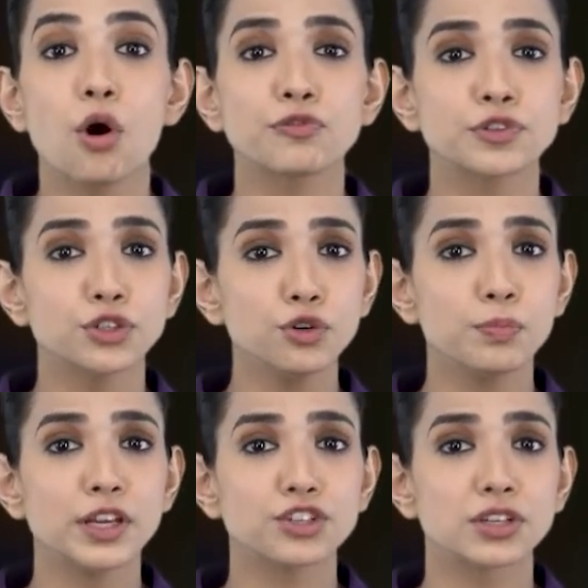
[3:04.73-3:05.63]
of two
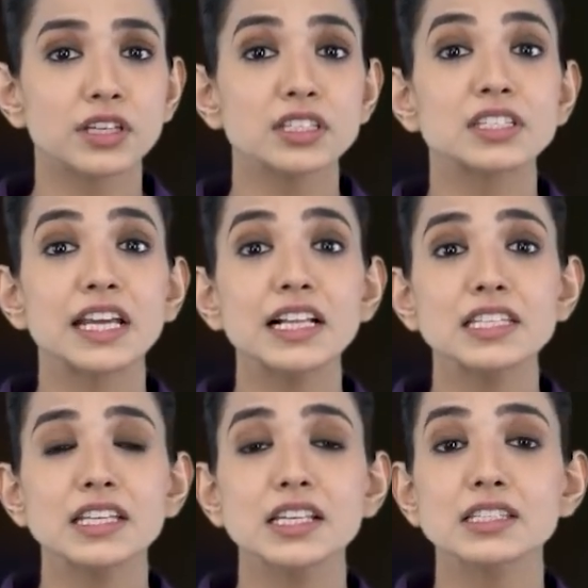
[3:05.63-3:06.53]
measures
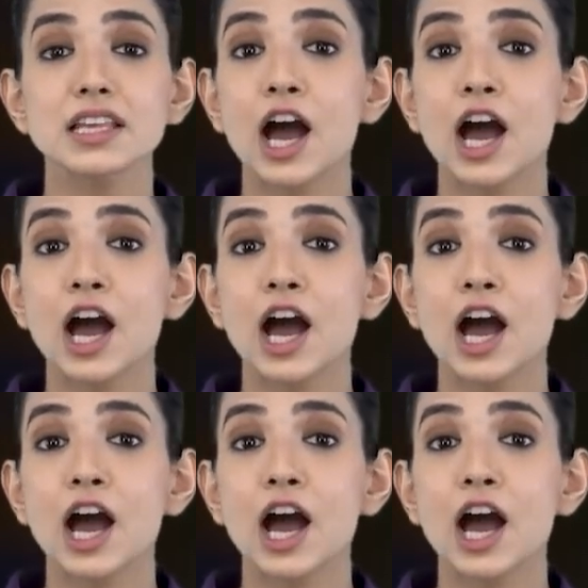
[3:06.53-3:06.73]
tells us